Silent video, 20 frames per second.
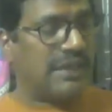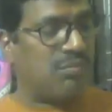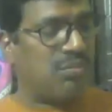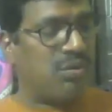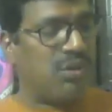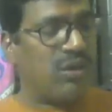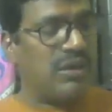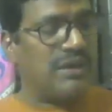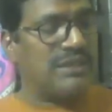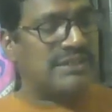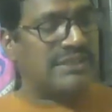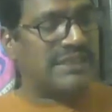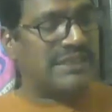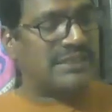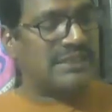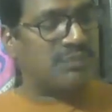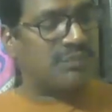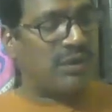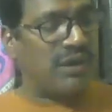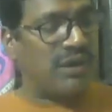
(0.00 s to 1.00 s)
her body is
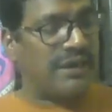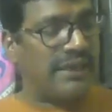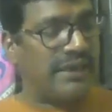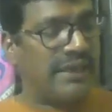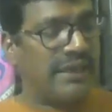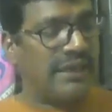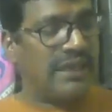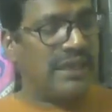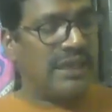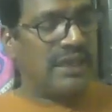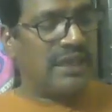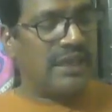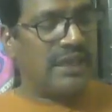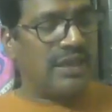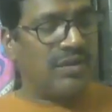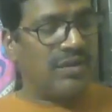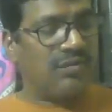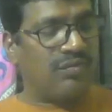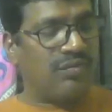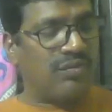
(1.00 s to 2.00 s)
responding
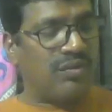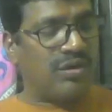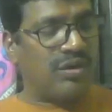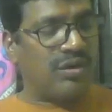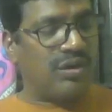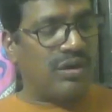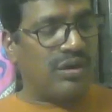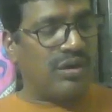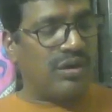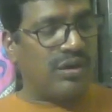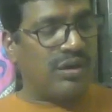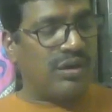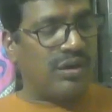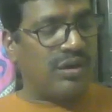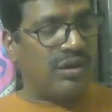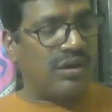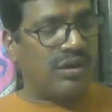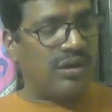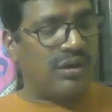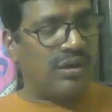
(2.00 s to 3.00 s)

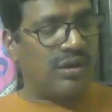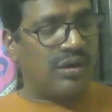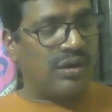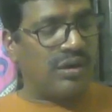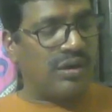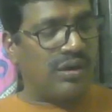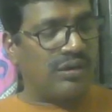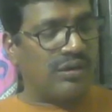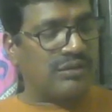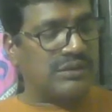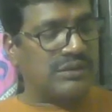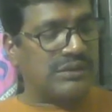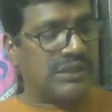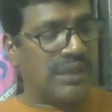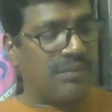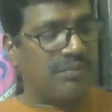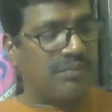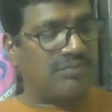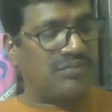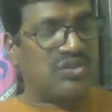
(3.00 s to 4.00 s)
for uh,
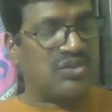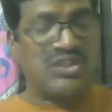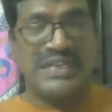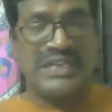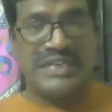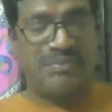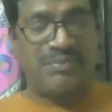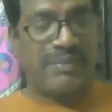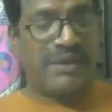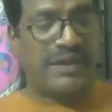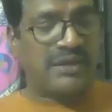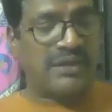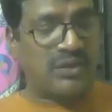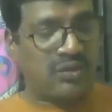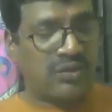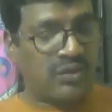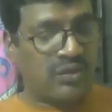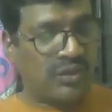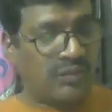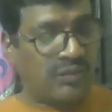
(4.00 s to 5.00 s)
some treatment
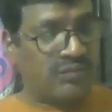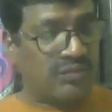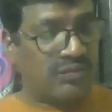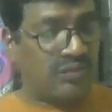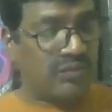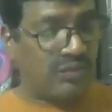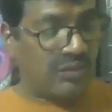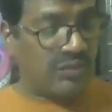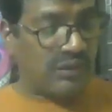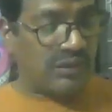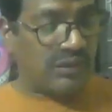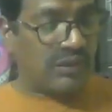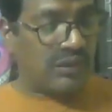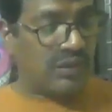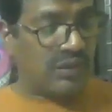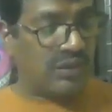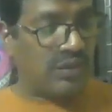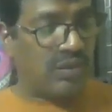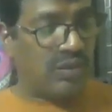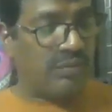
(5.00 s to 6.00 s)
of uh,
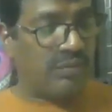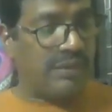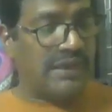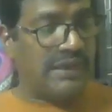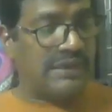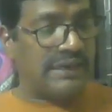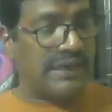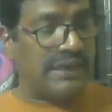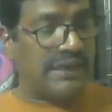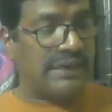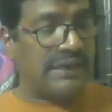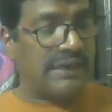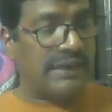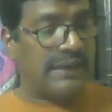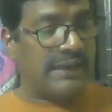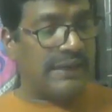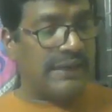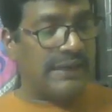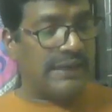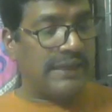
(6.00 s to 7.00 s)
the government. And
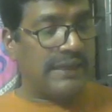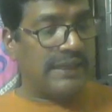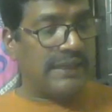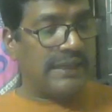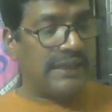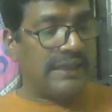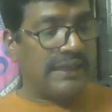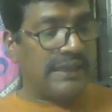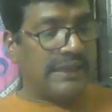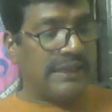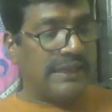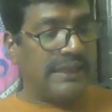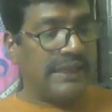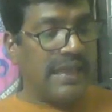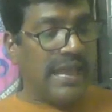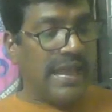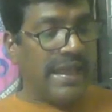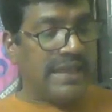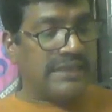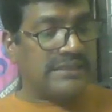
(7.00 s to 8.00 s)
uh,
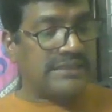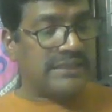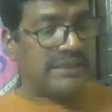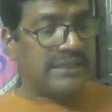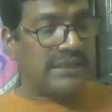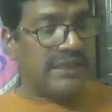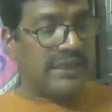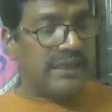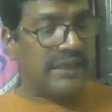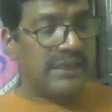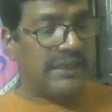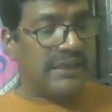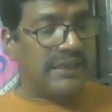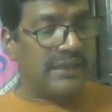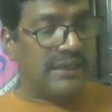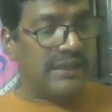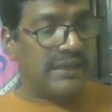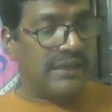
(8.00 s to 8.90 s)
he asked uh,